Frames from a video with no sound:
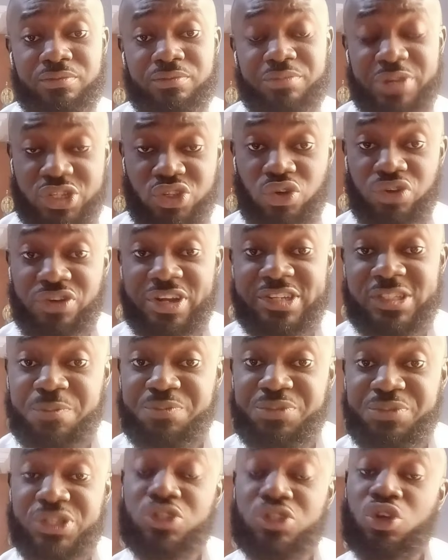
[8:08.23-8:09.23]
may so rest in
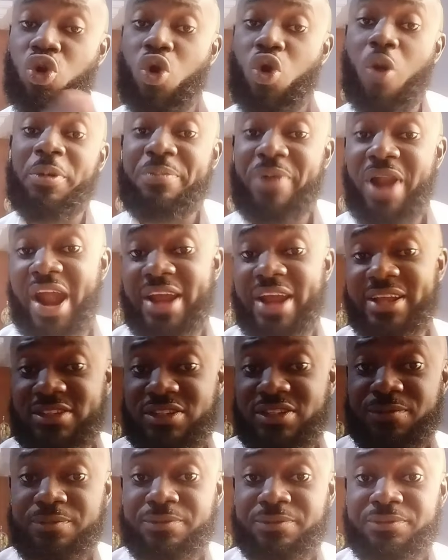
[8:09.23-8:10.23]
peace, Kobe
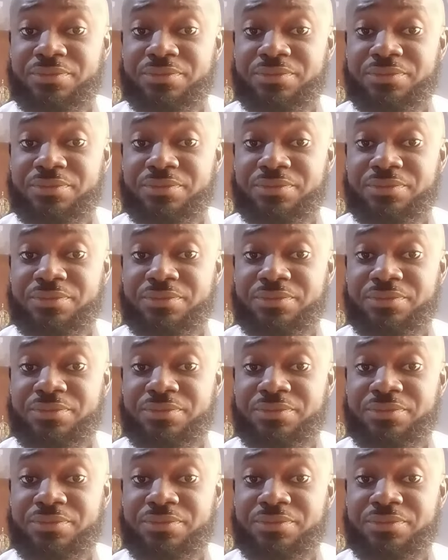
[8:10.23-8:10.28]
Bryant.